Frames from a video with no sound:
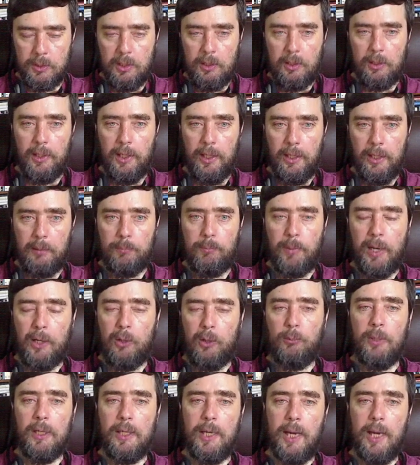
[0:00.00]
like
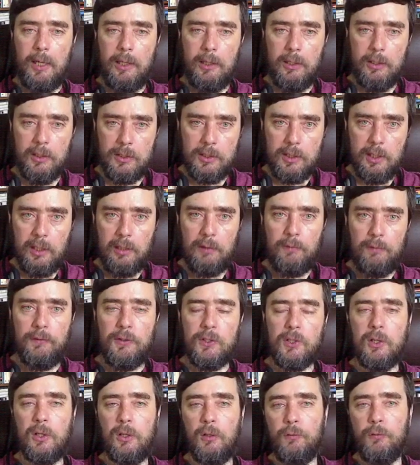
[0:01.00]
biomechanics, like
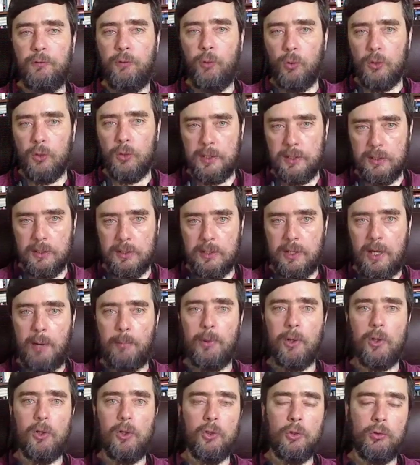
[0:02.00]
physical forces,
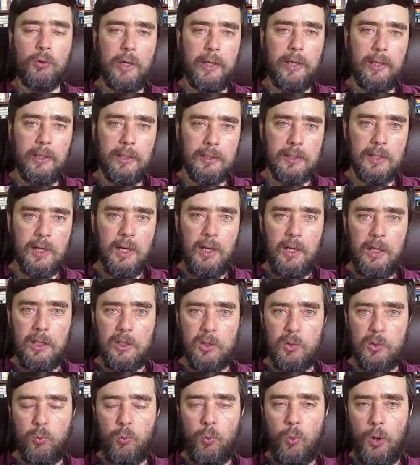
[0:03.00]
chemical gradients.
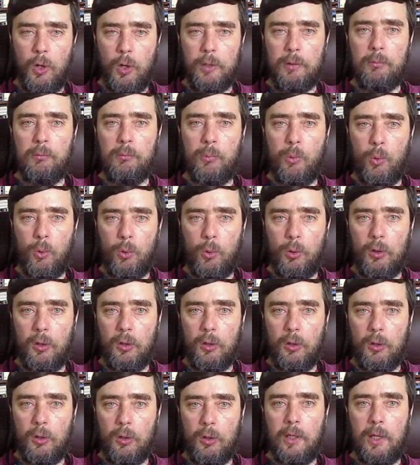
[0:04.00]
It's one
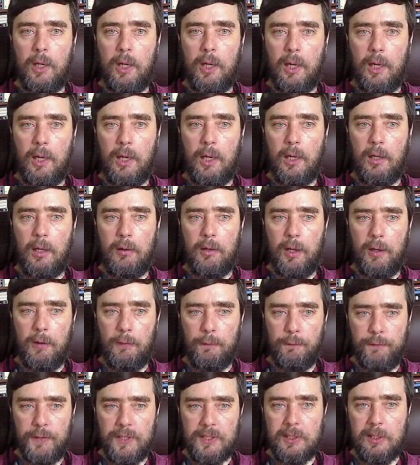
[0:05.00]
more uh, a
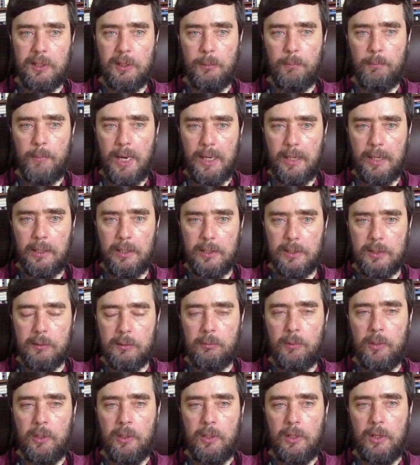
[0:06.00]
physical
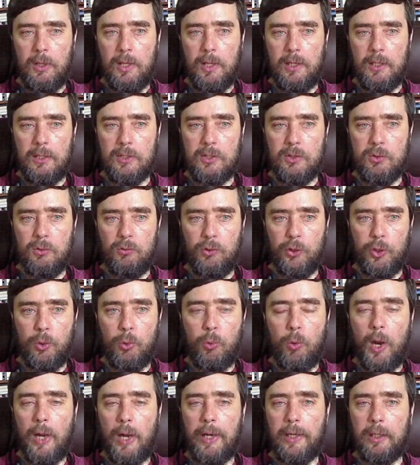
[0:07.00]
mechanism that is
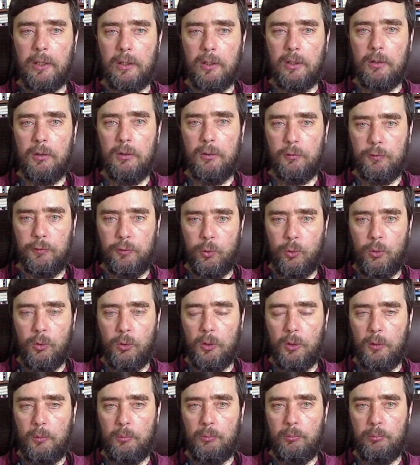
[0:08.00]
required
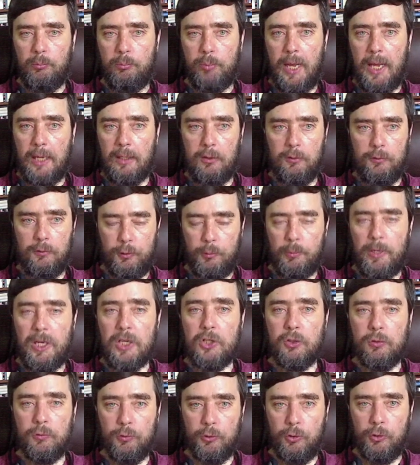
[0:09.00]
for pattern
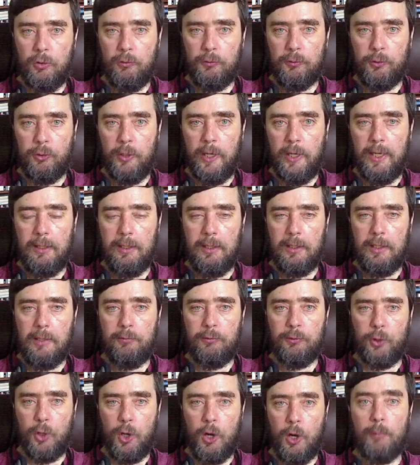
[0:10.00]
formation, for, for,
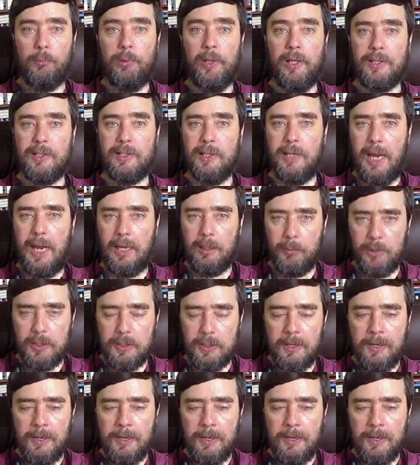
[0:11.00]
for complex anatomies.